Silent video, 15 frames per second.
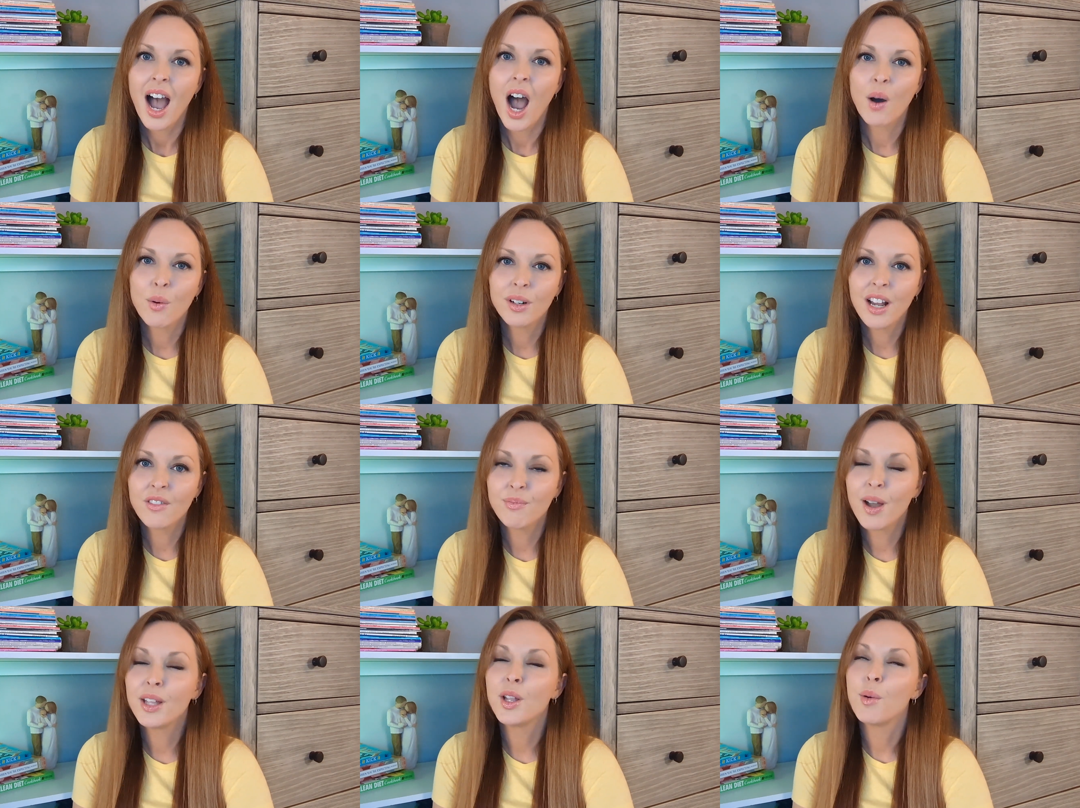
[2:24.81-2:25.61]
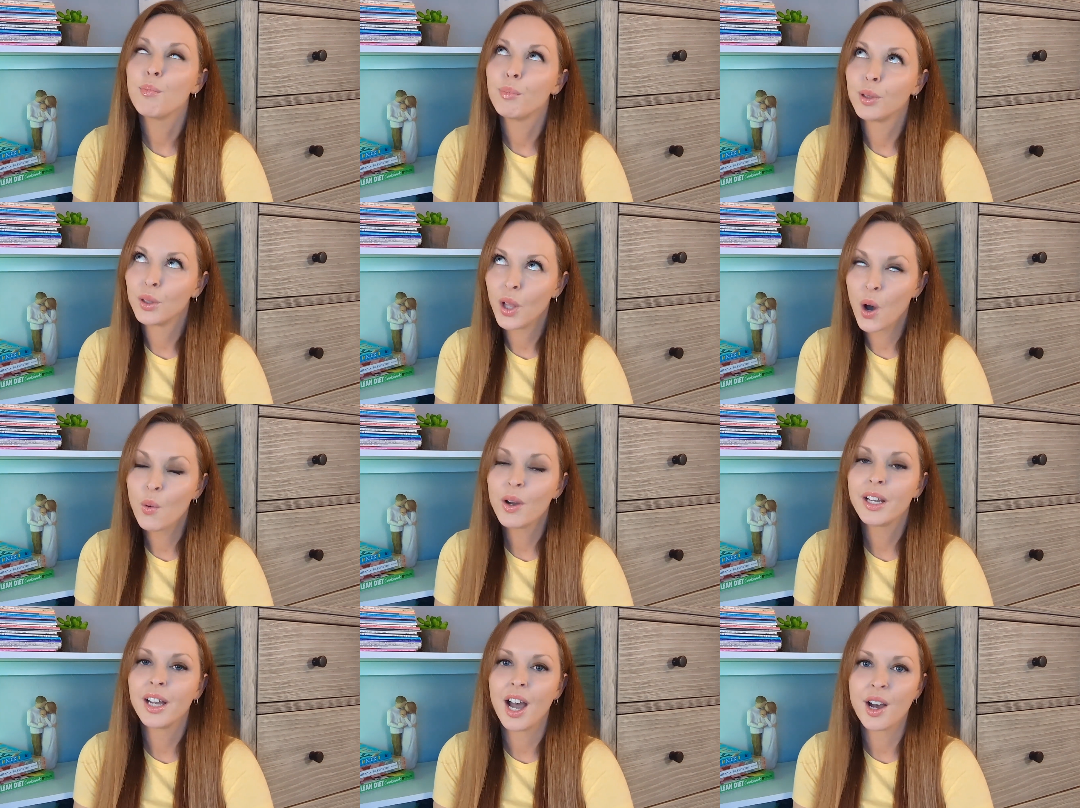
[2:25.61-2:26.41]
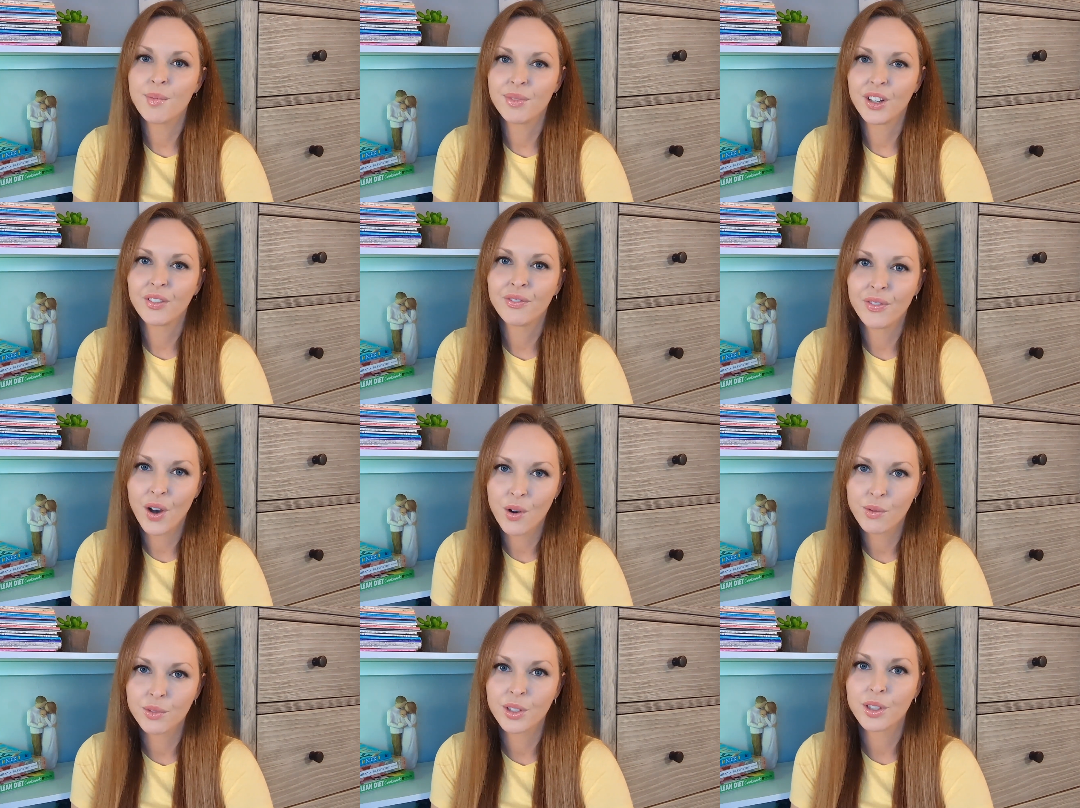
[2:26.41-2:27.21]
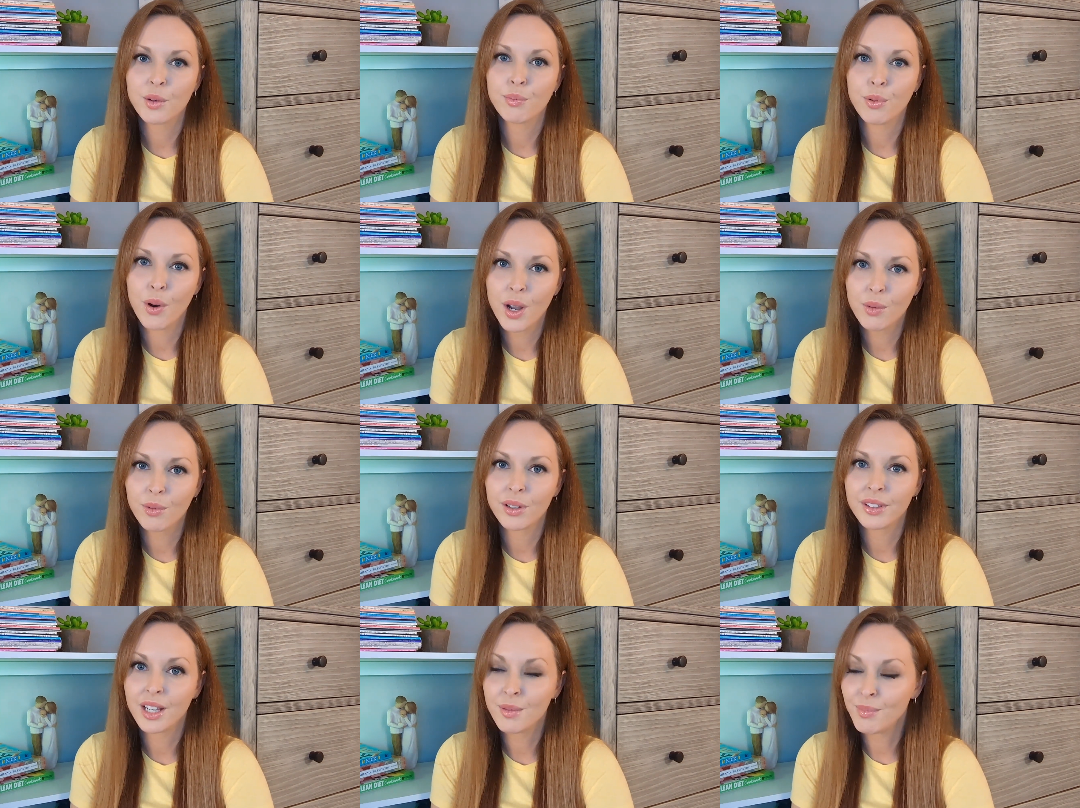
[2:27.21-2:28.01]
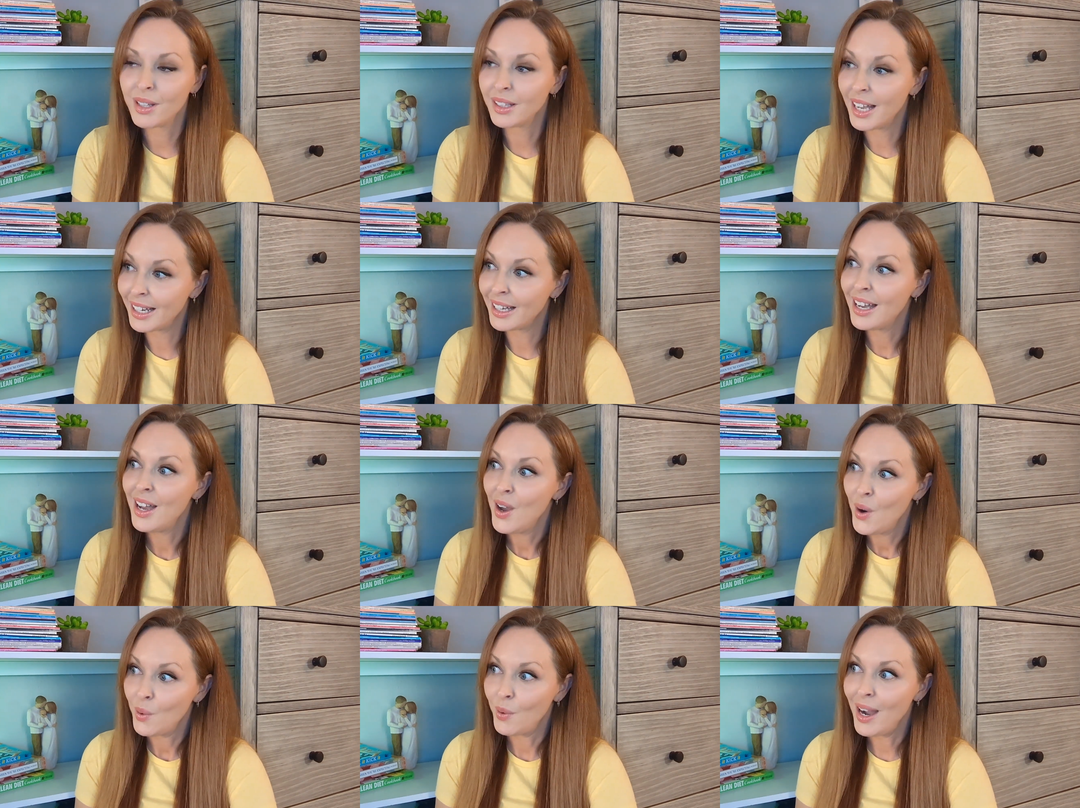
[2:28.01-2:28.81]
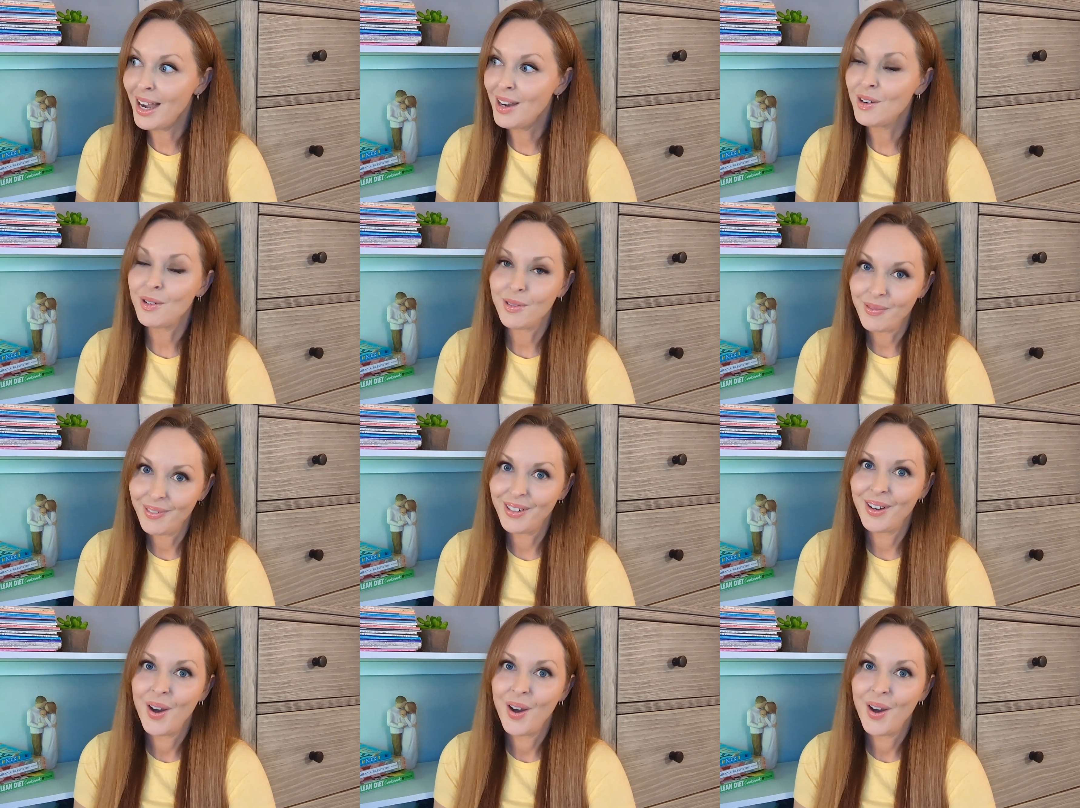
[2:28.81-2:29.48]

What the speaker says: I would have been blowing up their phone to the point where they'd be like, wow,